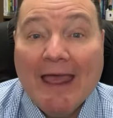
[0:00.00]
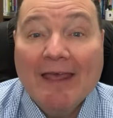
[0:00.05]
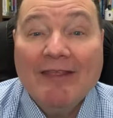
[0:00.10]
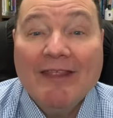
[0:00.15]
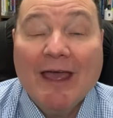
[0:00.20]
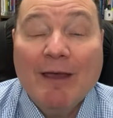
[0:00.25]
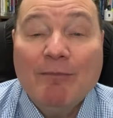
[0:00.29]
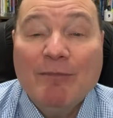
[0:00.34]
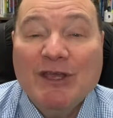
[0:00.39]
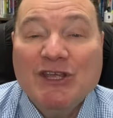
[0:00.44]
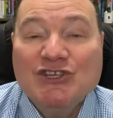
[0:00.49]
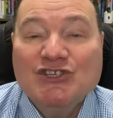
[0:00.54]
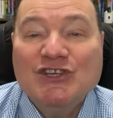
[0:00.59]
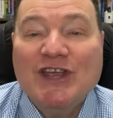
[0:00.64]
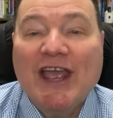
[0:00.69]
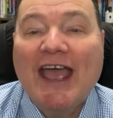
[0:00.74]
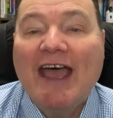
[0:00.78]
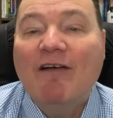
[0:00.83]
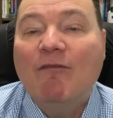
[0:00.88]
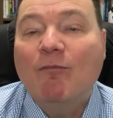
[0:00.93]
That means
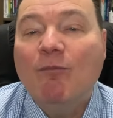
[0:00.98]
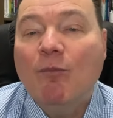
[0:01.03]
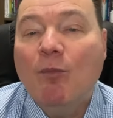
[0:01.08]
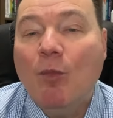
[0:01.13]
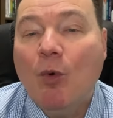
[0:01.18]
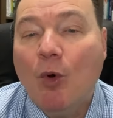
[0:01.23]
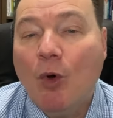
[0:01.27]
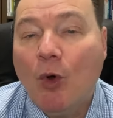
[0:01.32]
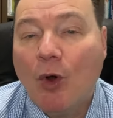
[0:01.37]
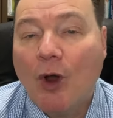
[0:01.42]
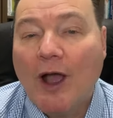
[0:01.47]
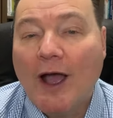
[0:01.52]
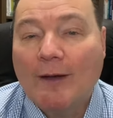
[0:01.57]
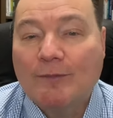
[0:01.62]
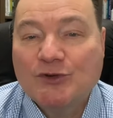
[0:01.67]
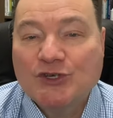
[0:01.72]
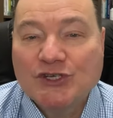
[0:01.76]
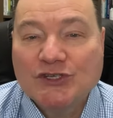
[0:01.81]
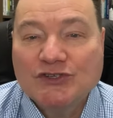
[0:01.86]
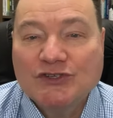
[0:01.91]
you have more
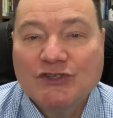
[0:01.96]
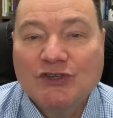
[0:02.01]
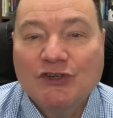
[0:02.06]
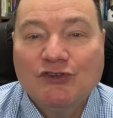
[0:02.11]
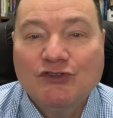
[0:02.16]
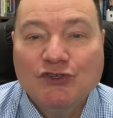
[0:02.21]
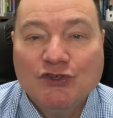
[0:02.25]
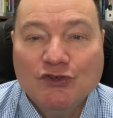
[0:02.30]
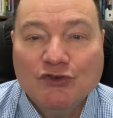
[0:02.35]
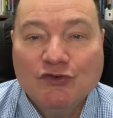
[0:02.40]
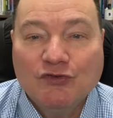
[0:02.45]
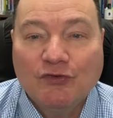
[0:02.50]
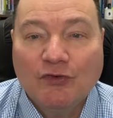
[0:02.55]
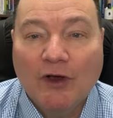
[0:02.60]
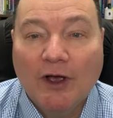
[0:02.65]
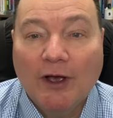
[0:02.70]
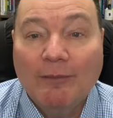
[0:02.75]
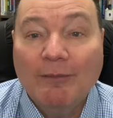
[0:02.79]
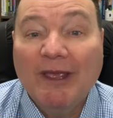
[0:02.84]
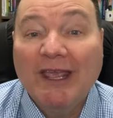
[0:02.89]
options to choose
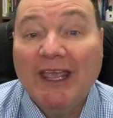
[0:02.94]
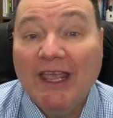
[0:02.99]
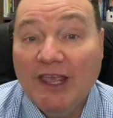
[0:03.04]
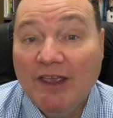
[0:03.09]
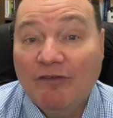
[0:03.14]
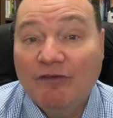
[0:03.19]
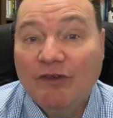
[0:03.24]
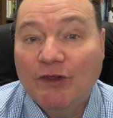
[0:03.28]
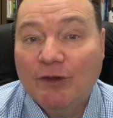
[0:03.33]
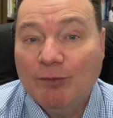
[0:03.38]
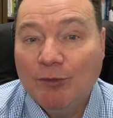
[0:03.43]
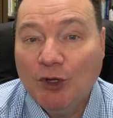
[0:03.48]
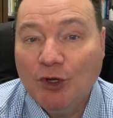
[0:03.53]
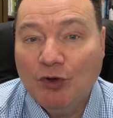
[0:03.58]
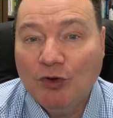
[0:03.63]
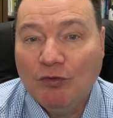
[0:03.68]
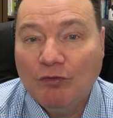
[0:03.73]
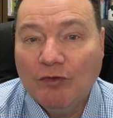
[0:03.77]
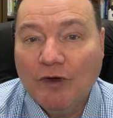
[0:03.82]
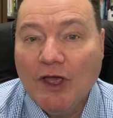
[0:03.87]
from if you
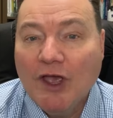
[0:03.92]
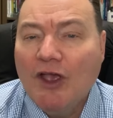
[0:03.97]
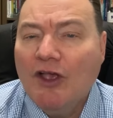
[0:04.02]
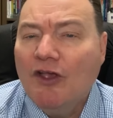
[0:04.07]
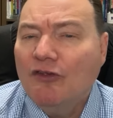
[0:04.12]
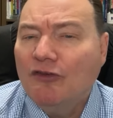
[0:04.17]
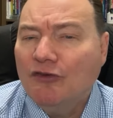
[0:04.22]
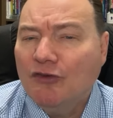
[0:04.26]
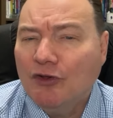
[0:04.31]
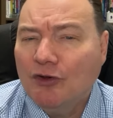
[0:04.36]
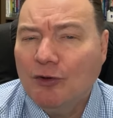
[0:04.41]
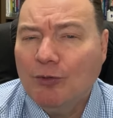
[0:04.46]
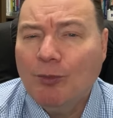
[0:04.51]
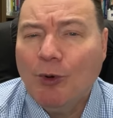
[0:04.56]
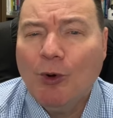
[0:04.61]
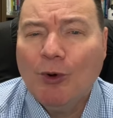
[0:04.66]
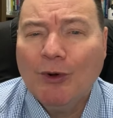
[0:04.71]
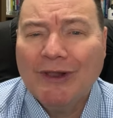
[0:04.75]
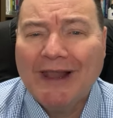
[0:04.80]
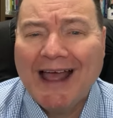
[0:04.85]
move, so you're
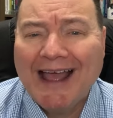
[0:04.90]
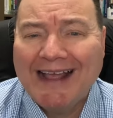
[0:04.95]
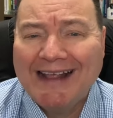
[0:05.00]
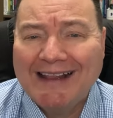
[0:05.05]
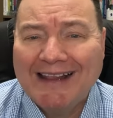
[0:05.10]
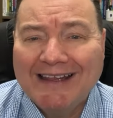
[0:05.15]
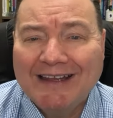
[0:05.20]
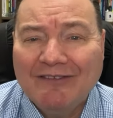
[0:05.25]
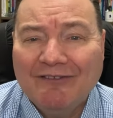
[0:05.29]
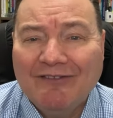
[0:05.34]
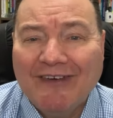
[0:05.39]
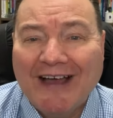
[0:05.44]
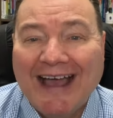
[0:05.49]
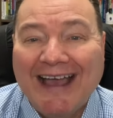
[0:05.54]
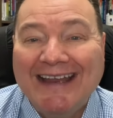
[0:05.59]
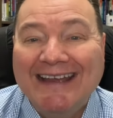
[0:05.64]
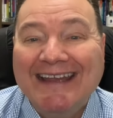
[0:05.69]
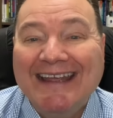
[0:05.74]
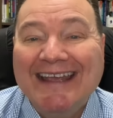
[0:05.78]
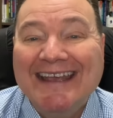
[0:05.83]
more likely to
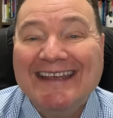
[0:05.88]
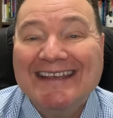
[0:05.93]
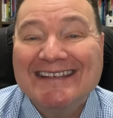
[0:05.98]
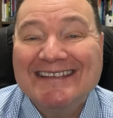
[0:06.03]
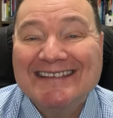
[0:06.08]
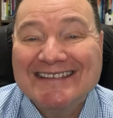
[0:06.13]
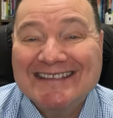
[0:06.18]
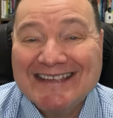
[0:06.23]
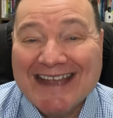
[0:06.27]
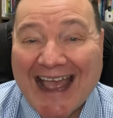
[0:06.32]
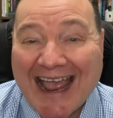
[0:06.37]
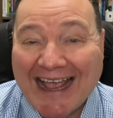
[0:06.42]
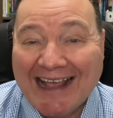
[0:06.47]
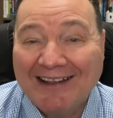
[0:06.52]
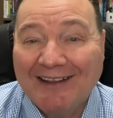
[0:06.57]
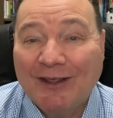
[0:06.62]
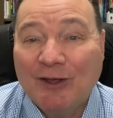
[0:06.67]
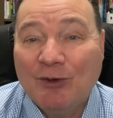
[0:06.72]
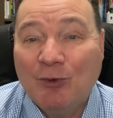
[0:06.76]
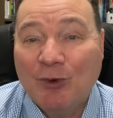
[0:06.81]
find
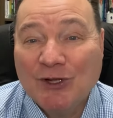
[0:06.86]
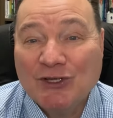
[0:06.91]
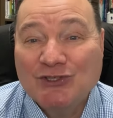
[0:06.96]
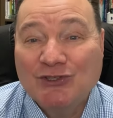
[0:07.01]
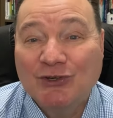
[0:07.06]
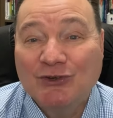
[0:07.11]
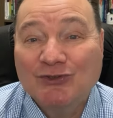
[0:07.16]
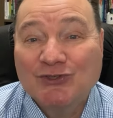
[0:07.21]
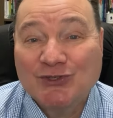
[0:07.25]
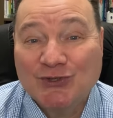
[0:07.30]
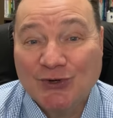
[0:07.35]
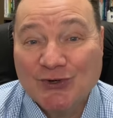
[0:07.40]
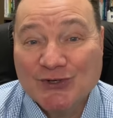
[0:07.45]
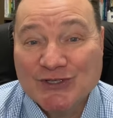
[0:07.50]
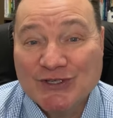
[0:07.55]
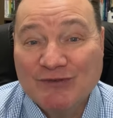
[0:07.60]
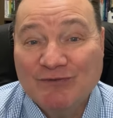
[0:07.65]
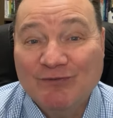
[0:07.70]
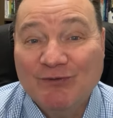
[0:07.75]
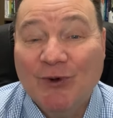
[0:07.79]
exactly what you're
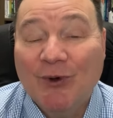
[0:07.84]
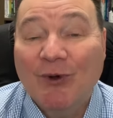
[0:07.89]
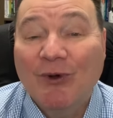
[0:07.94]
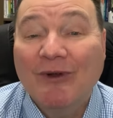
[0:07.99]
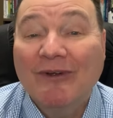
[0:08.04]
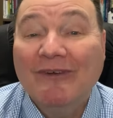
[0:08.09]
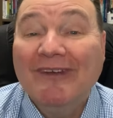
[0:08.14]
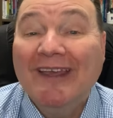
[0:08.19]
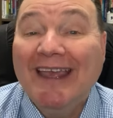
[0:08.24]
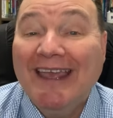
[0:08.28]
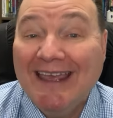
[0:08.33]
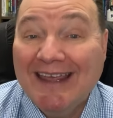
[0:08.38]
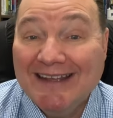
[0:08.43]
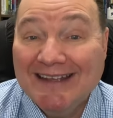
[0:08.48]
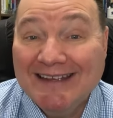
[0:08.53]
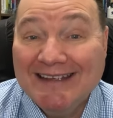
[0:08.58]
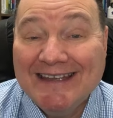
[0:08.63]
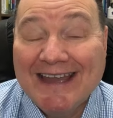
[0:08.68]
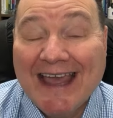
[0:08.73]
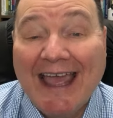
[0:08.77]
searching for in
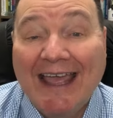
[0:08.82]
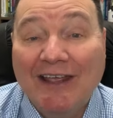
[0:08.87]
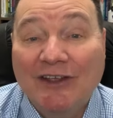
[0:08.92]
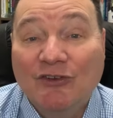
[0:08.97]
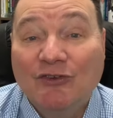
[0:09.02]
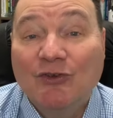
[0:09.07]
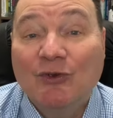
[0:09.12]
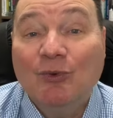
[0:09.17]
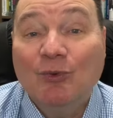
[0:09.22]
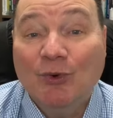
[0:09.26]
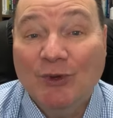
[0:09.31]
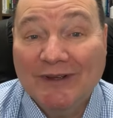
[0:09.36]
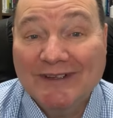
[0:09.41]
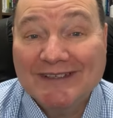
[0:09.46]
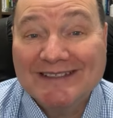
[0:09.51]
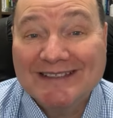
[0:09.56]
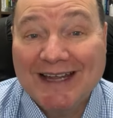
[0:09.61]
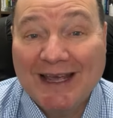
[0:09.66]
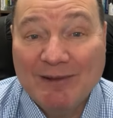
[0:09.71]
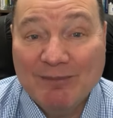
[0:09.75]
today's real
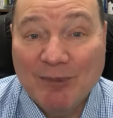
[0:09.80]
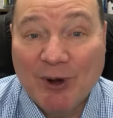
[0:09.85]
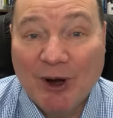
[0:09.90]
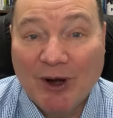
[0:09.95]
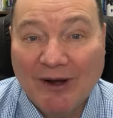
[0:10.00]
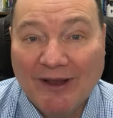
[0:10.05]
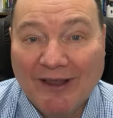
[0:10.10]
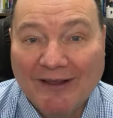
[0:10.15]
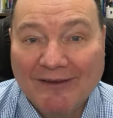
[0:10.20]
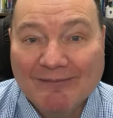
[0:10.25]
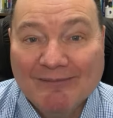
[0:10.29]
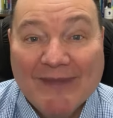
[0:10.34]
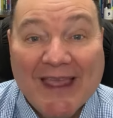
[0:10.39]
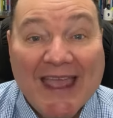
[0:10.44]
estate market.